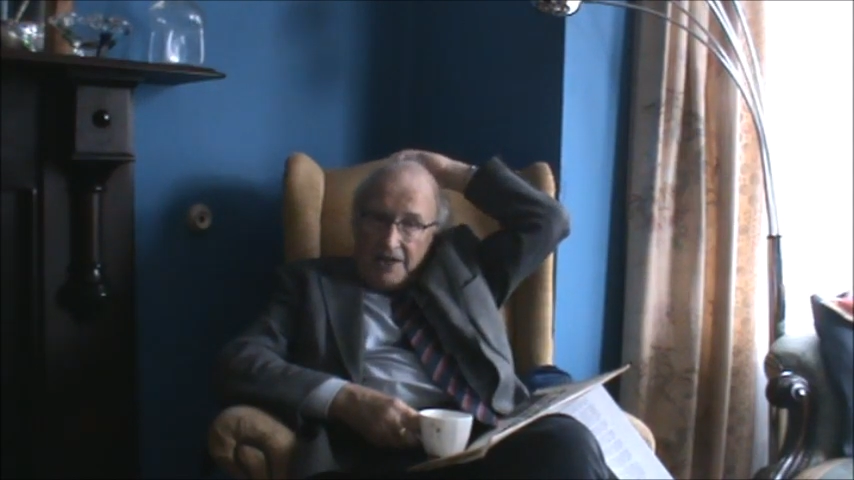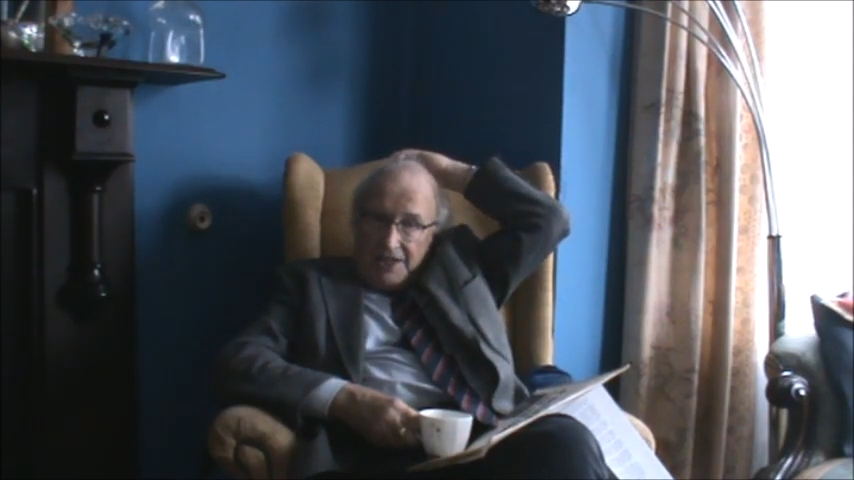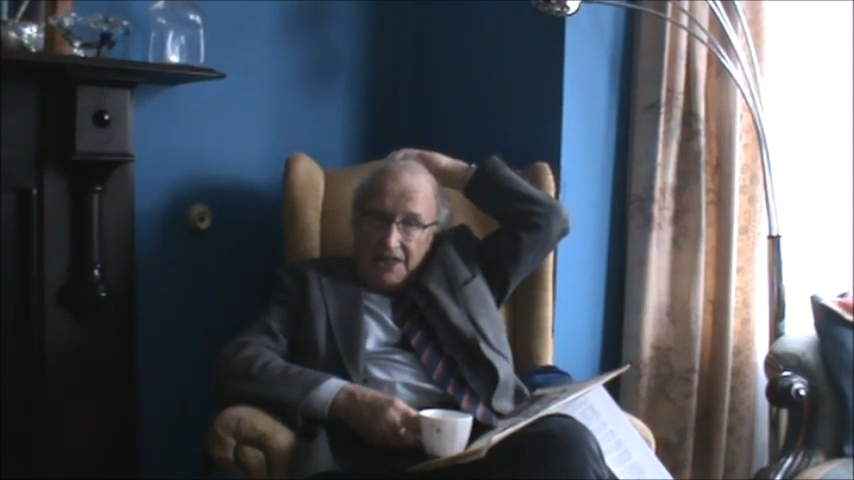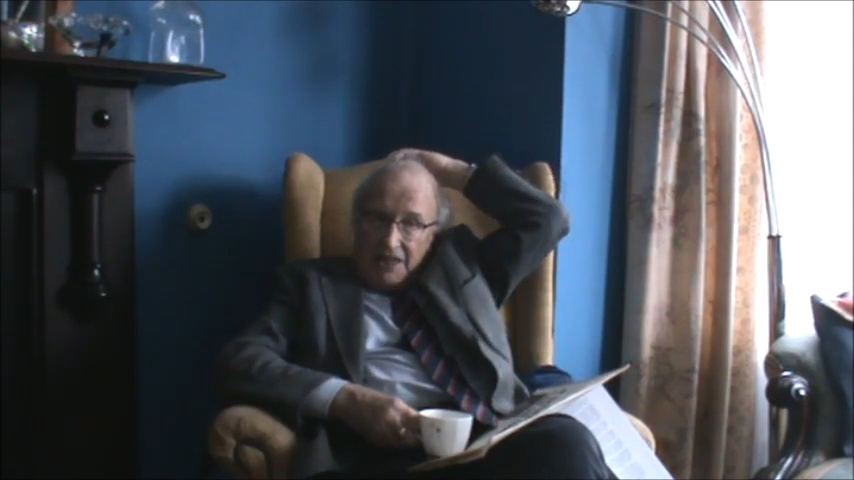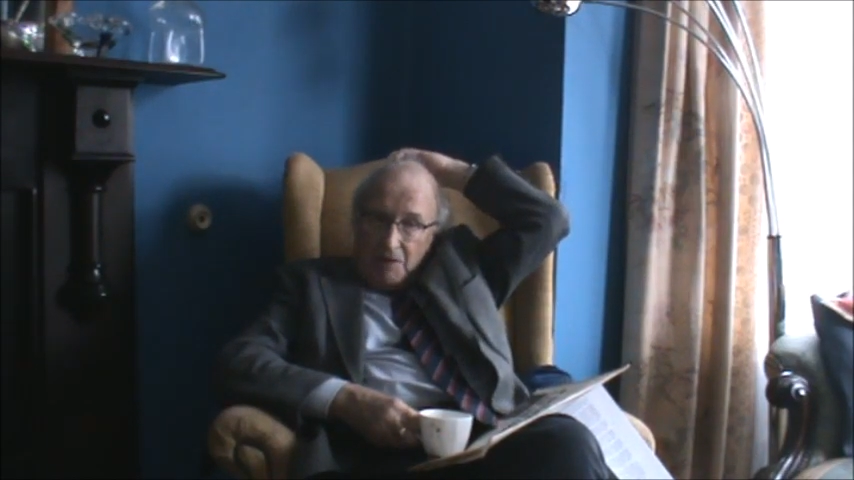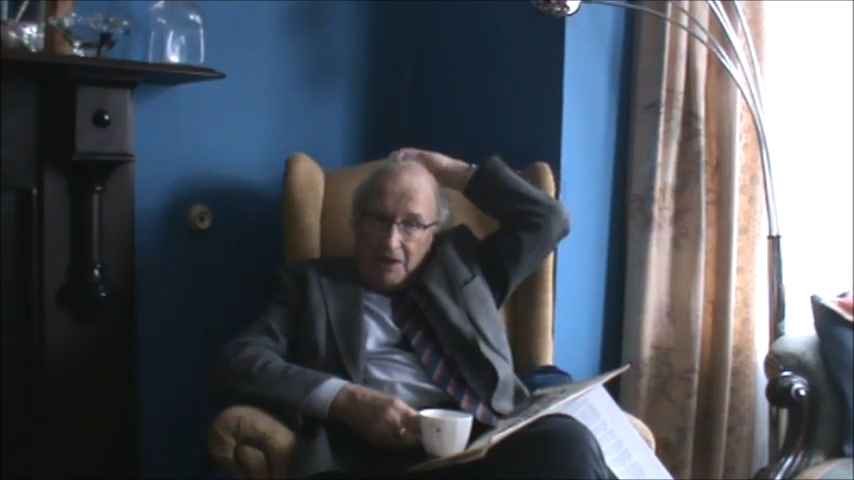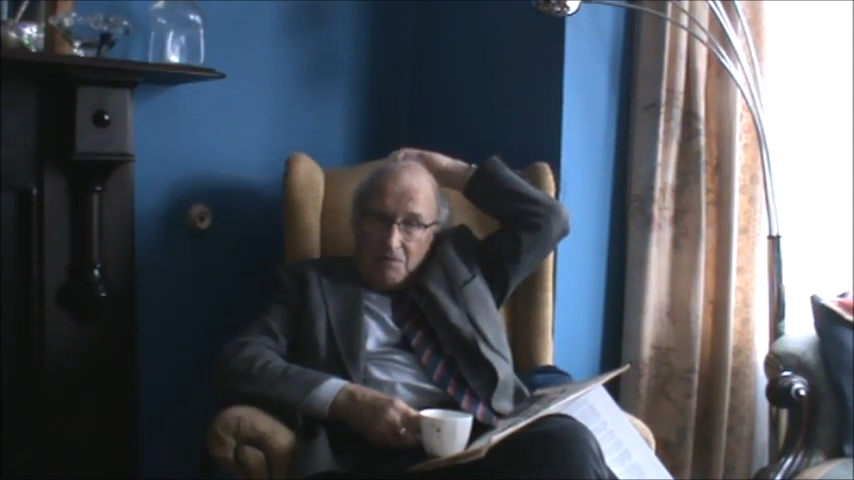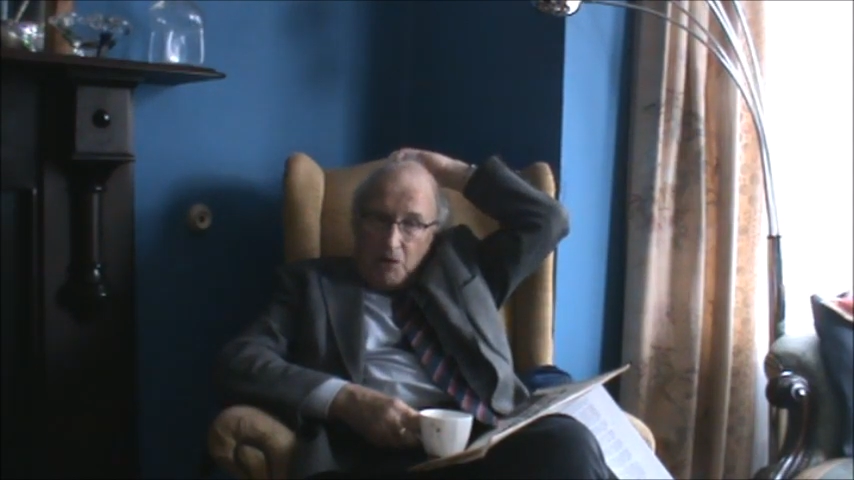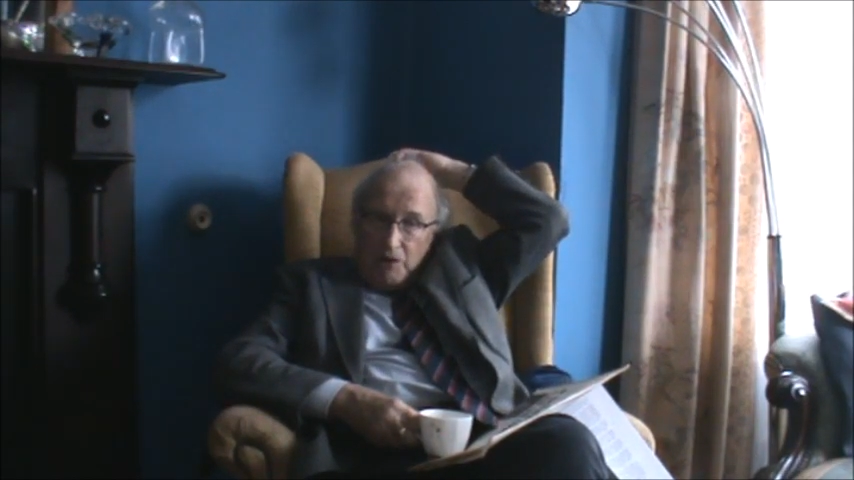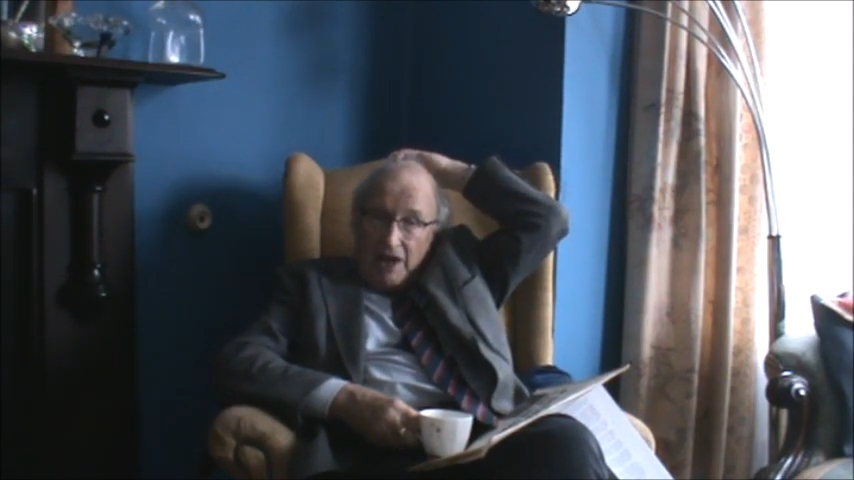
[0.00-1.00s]
seeking to
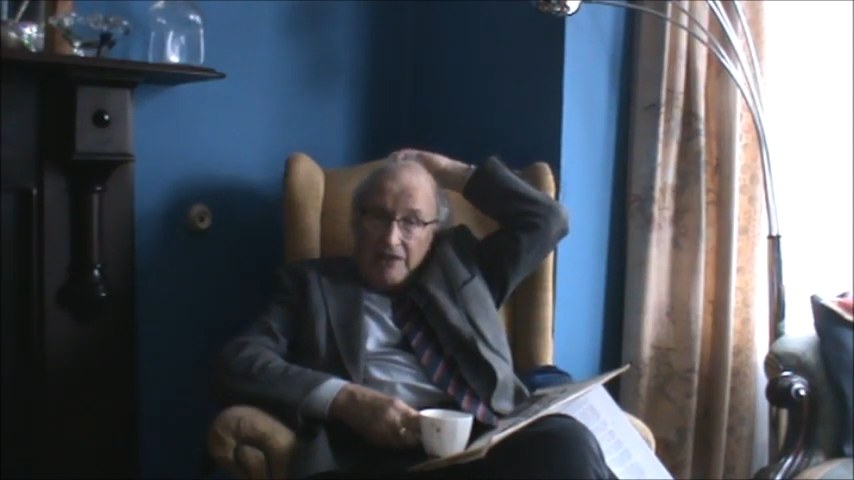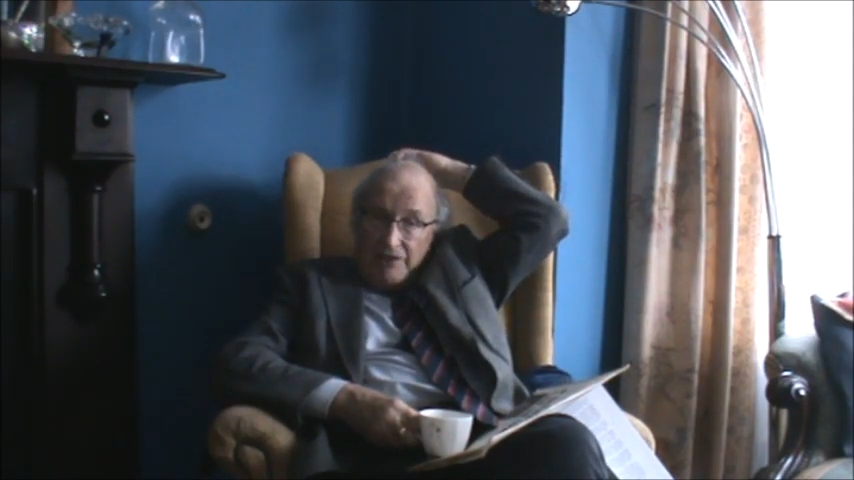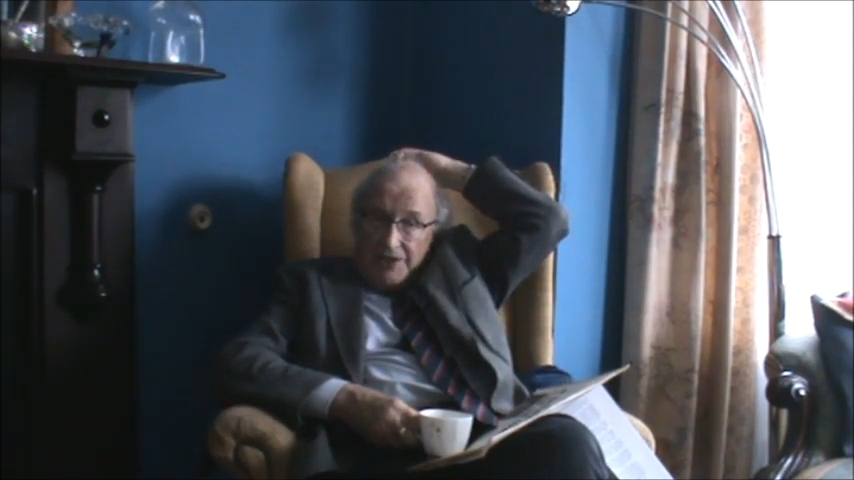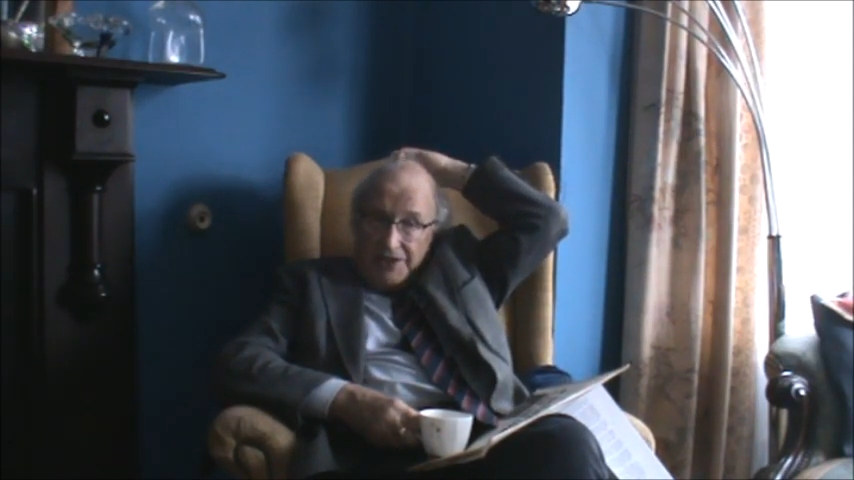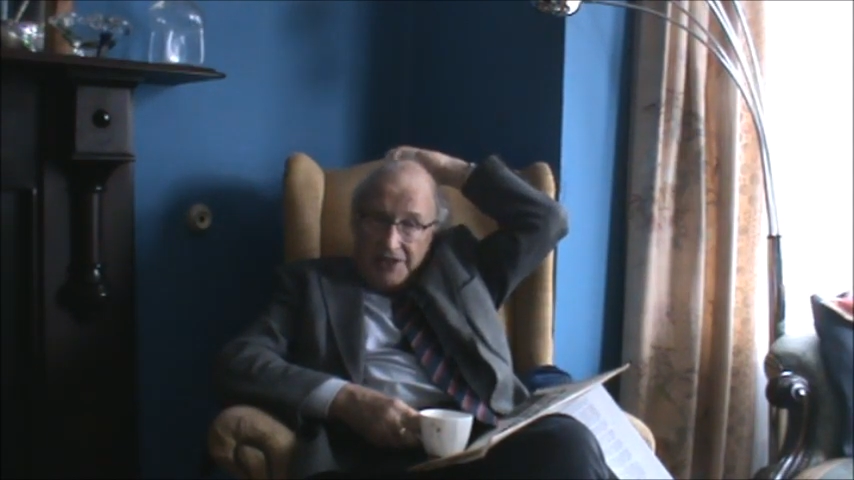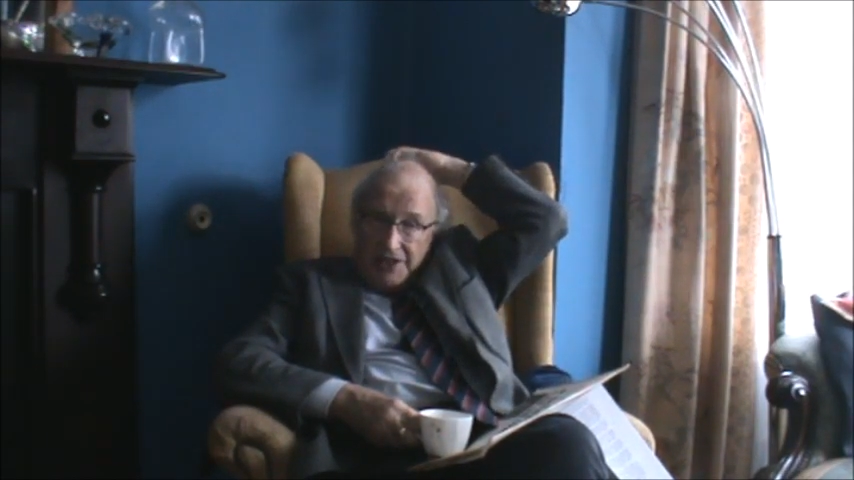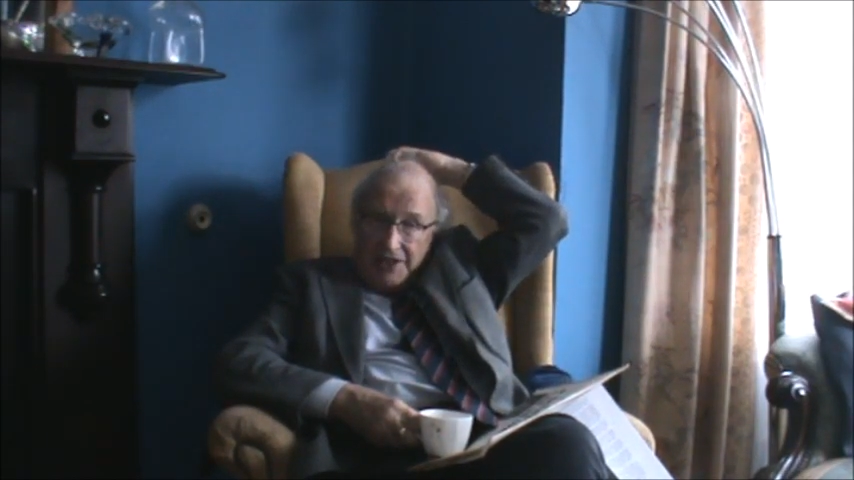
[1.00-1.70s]
become more relevant.